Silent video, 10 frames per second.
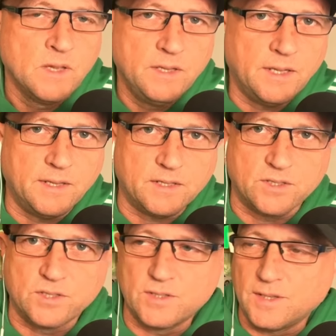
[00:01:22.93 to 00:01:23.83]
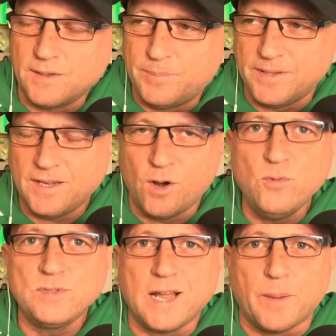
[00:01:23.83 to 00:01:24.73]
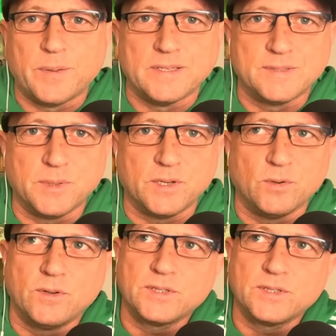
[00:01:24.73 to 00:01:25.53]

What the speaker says: Yeah, but that always happens, Michael.